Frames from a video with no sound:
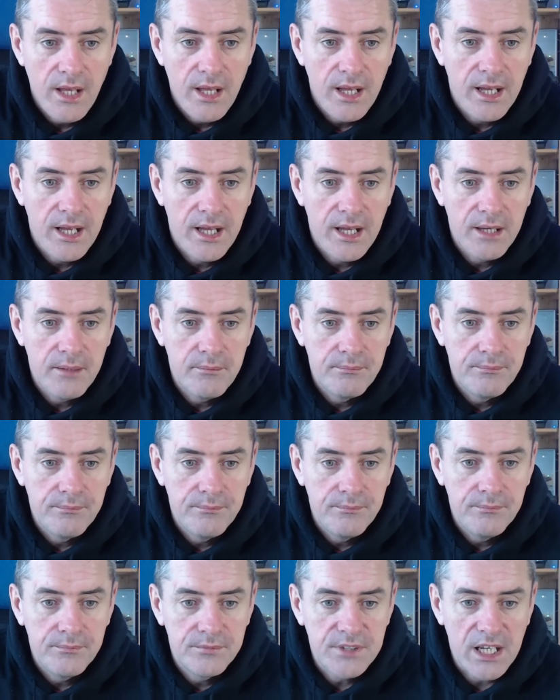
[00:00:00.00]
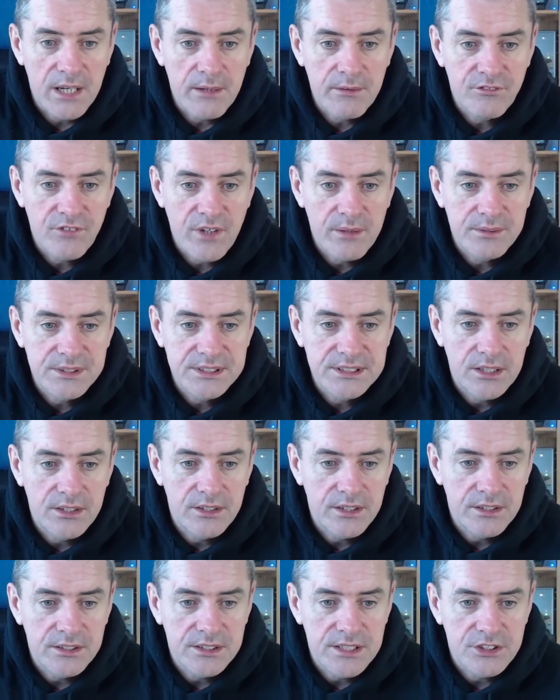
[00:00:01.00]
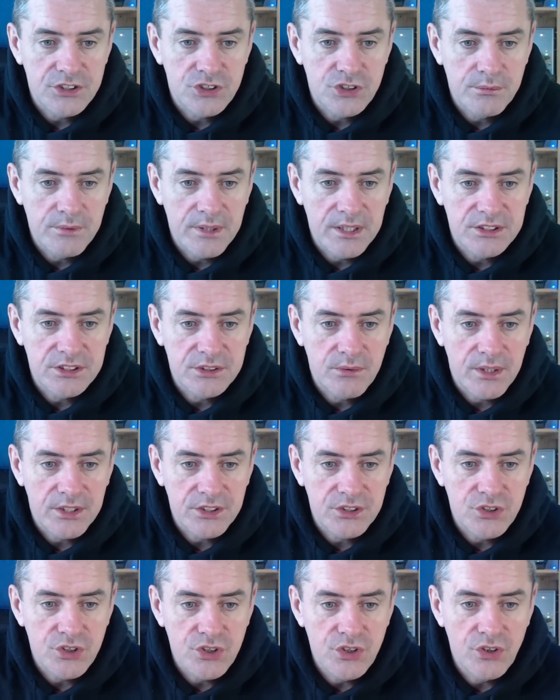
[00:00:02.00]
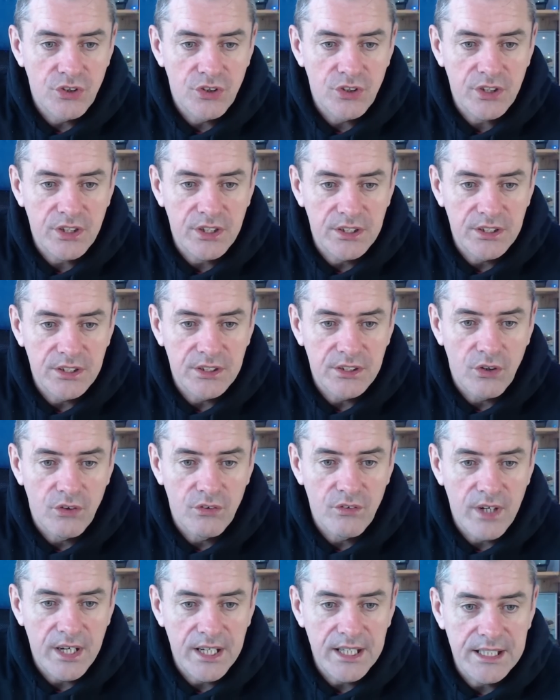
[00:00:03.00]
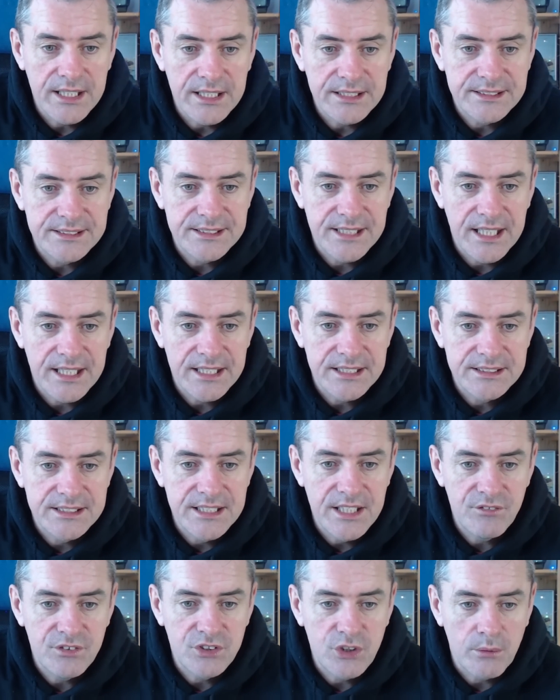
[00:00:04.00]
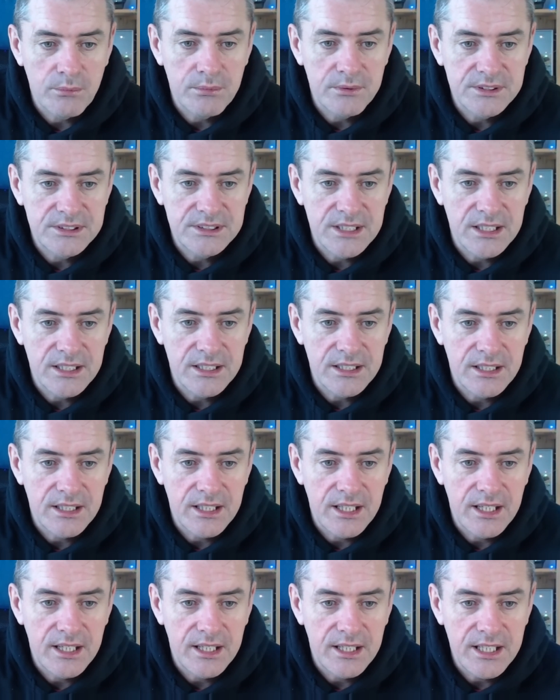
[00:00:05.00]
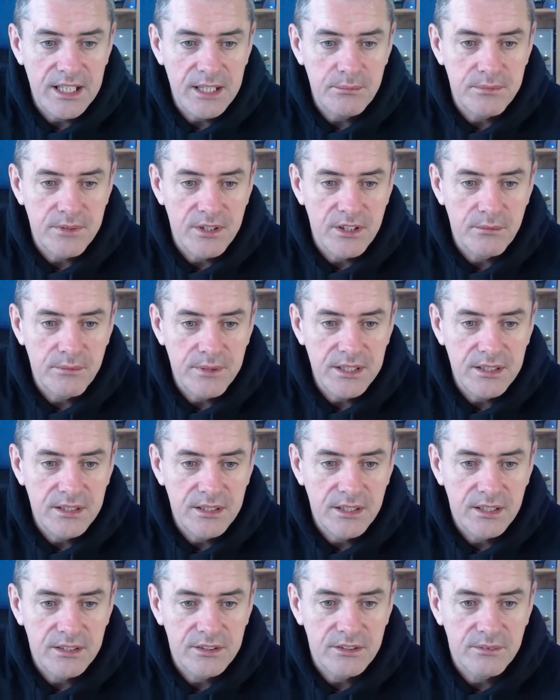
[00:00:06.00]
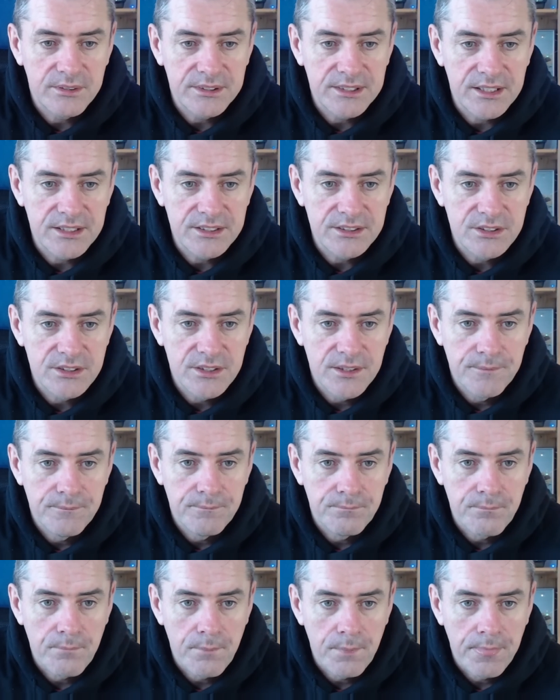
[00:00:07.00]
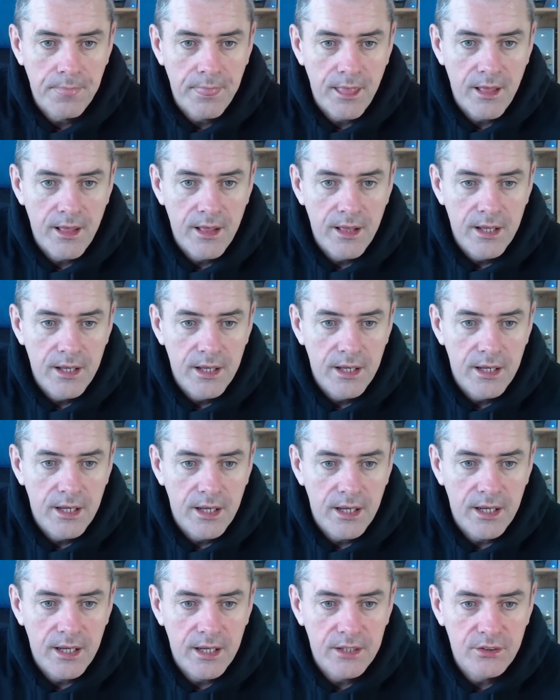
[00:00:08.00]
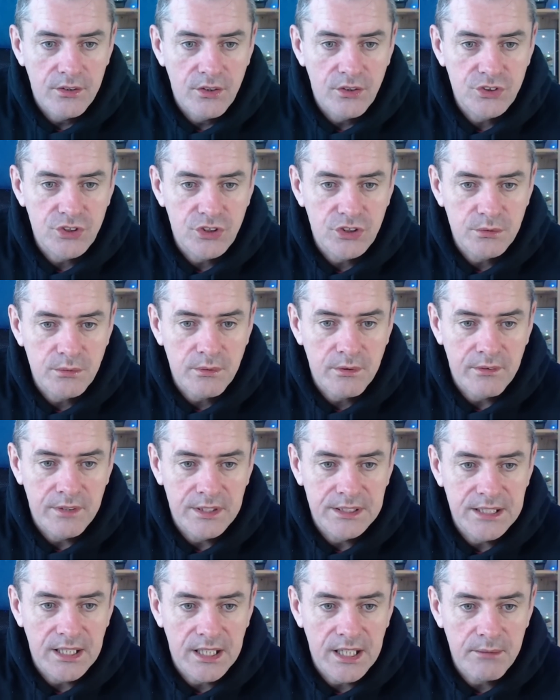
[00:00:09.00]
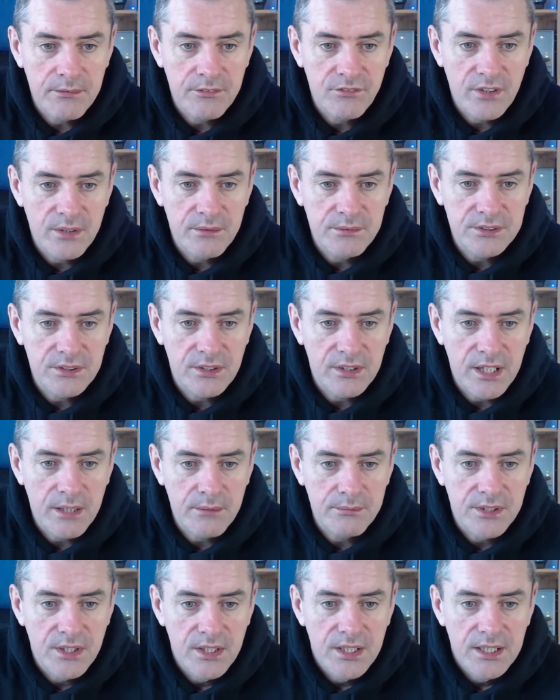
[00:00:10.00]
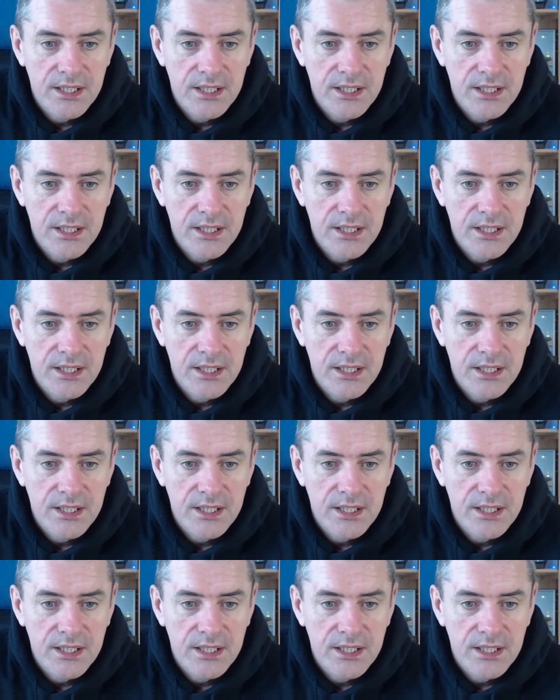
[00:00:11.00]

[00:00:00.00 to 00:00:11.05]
Dynamic frames only, that's someone else's question. Jurgen O'Reilly says, live in Dublin, still a heap near me. I don't know what that is. No judgment, dynamic frame isn't going to happen.